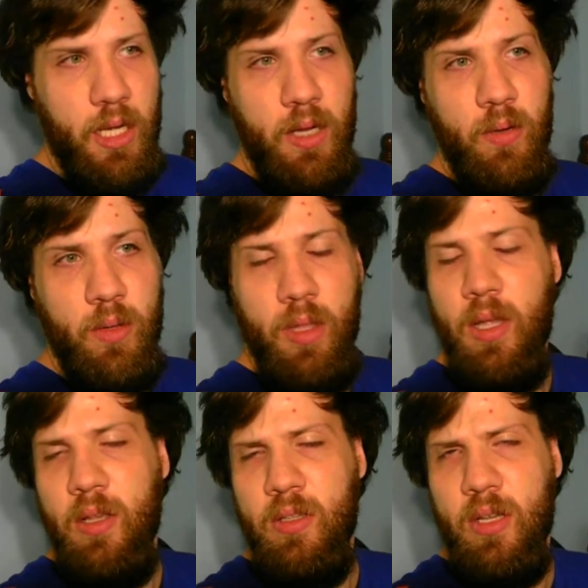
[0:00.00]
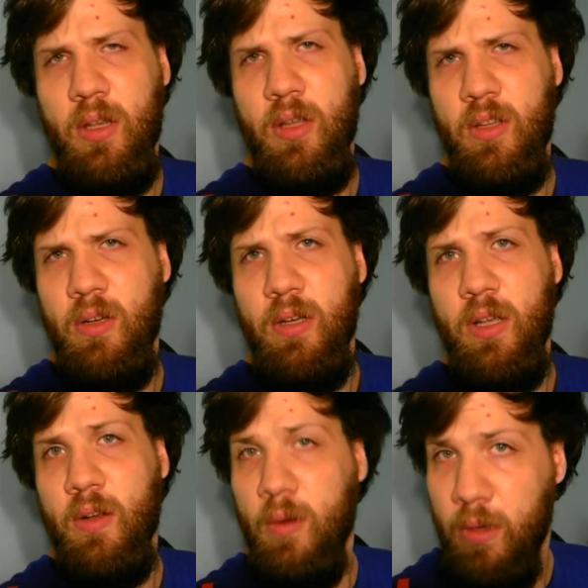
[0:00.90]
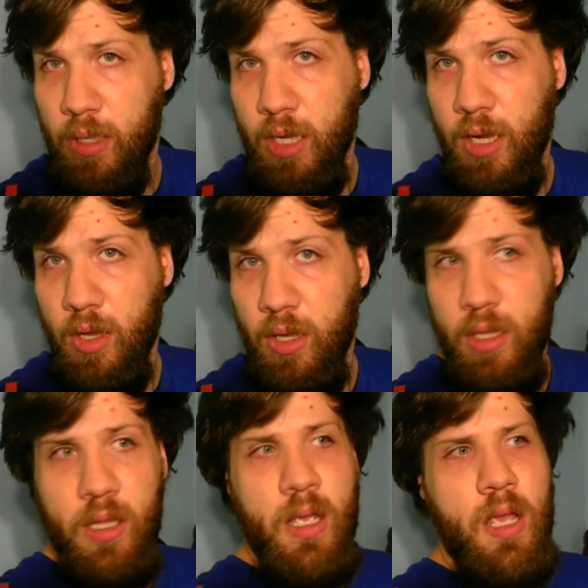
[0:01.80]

I don't think it's going to really work that good.